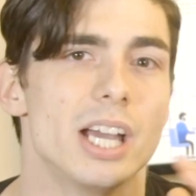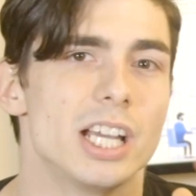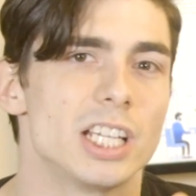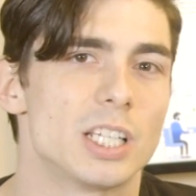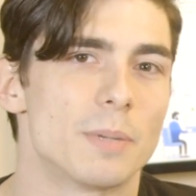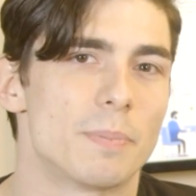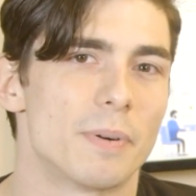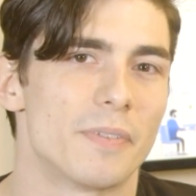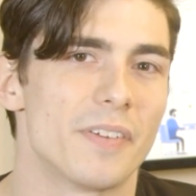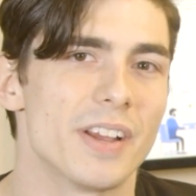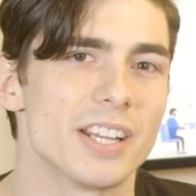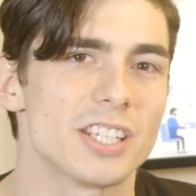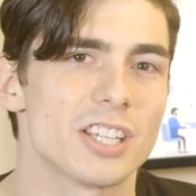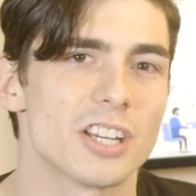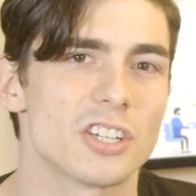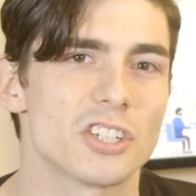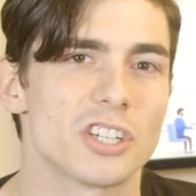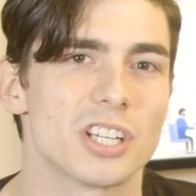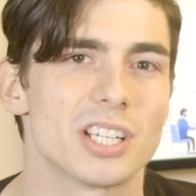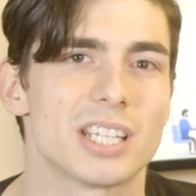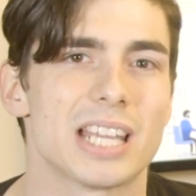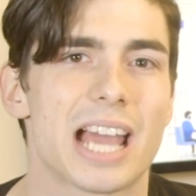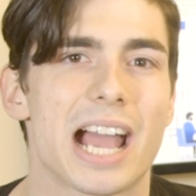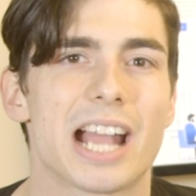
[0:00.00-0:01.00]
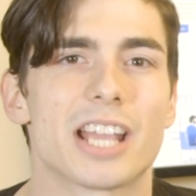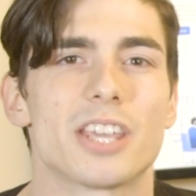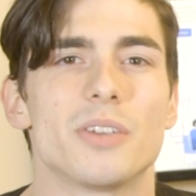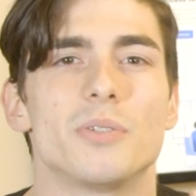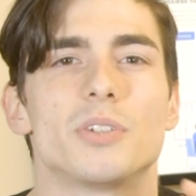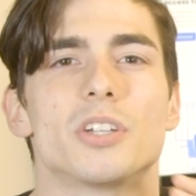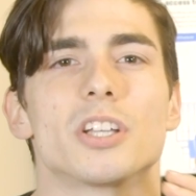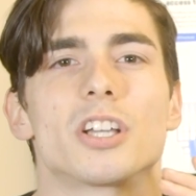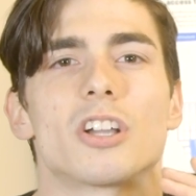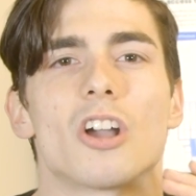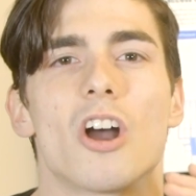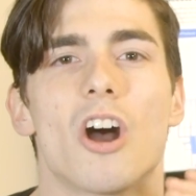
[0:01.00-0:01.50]
To prevent such an attack, you
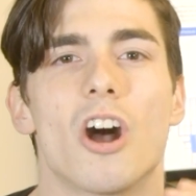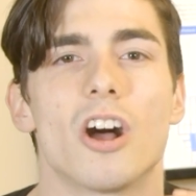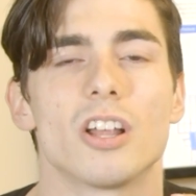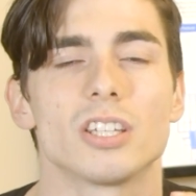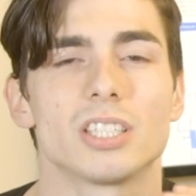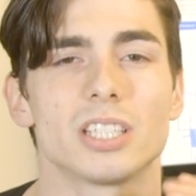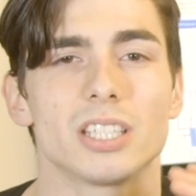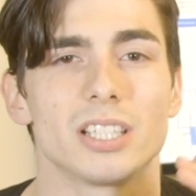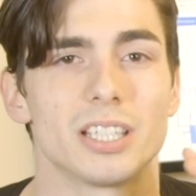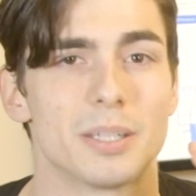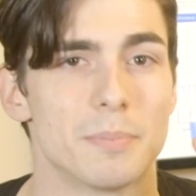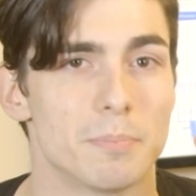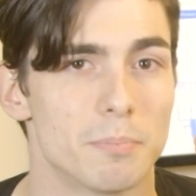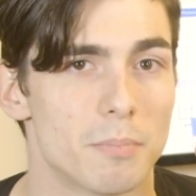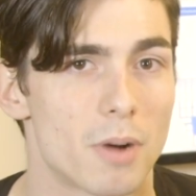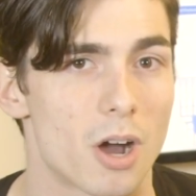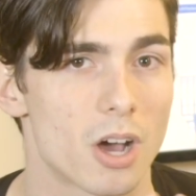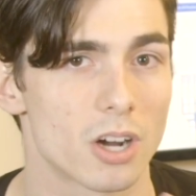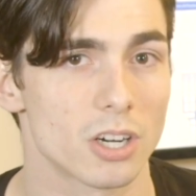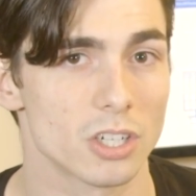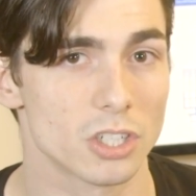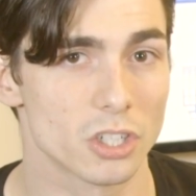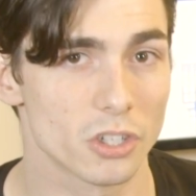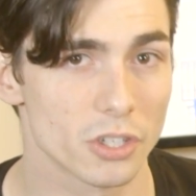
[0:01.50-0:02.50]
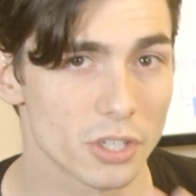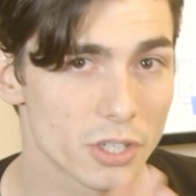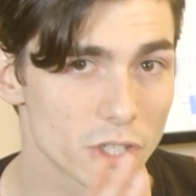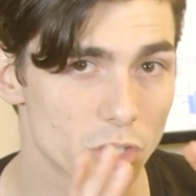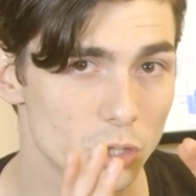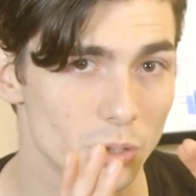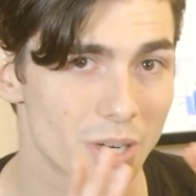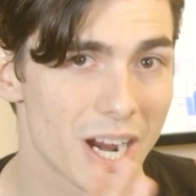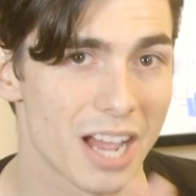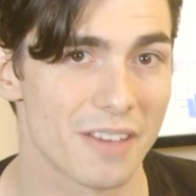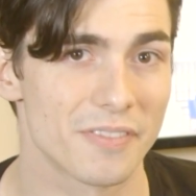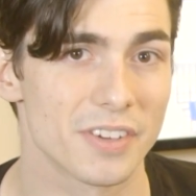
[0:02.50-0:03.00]
should constantly monitor your
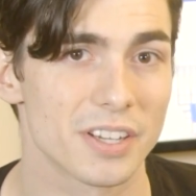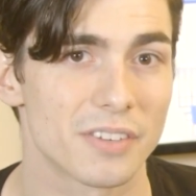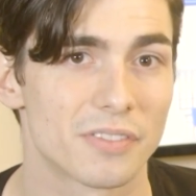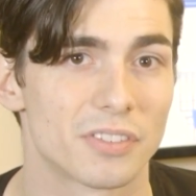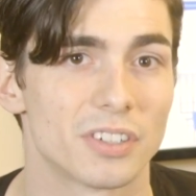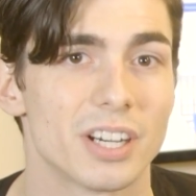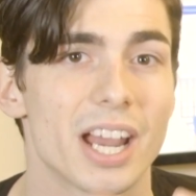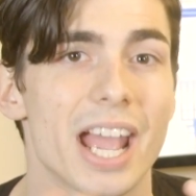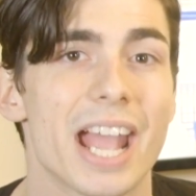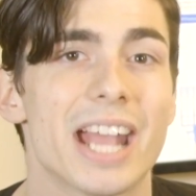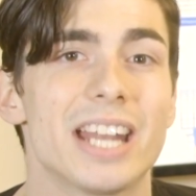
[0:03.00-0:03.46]
traffic for